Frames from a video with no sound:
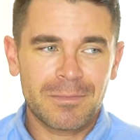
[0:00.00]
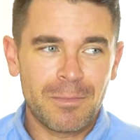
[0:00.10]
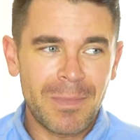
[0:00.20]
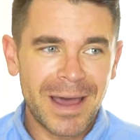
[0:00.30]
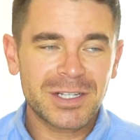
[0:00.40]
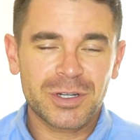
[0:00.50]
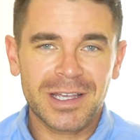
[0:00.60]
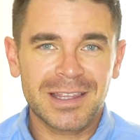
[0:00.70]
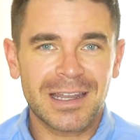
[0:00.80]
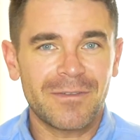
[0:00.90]
my
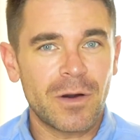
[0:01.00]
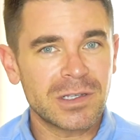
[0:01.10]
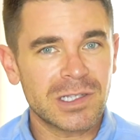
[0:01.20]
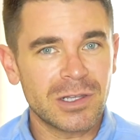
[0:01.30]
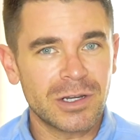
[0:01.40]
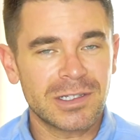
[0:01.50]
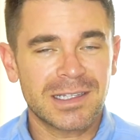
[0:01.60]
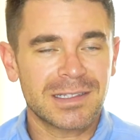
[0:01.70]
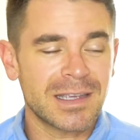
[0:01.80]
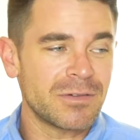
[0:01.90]
trick that I've always learned
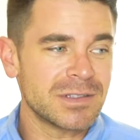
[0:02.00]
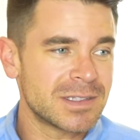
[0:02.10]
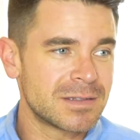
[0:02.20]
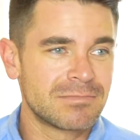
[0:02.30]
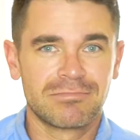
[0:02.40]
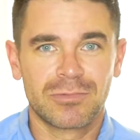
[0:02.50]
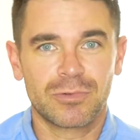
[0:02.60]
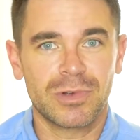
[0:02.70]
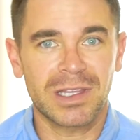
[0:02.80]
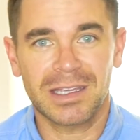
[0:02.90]
since I was
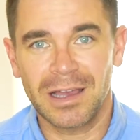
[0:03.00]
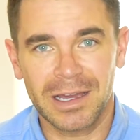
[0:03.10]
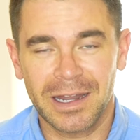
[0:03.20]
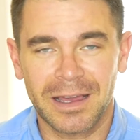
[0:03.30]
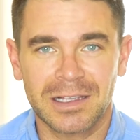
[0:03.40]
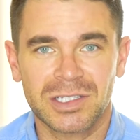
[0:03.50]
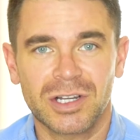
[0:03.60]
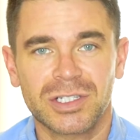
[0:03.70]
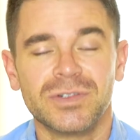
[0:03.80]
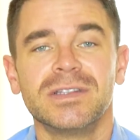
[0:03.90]
really young and I got
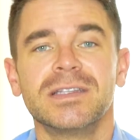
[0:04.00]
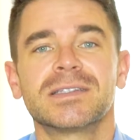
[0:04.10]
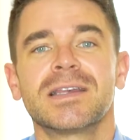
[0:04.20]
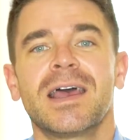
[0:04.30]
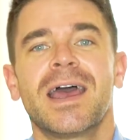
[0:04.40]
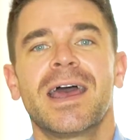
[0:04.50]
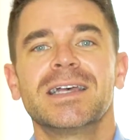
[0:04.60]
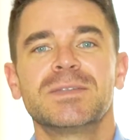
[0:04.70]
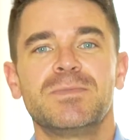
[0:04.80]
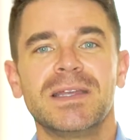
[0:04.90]
started doing this
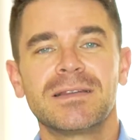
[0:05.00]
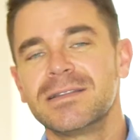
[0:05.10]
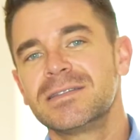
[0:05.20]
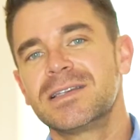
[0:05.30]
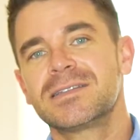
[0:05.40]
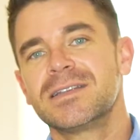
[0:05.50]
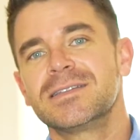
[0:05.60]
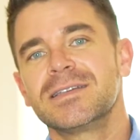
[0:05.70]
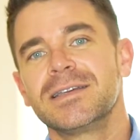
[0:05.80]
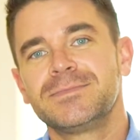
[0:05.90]
has been
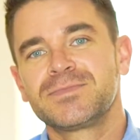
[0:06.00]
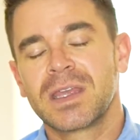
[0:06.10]
consistency.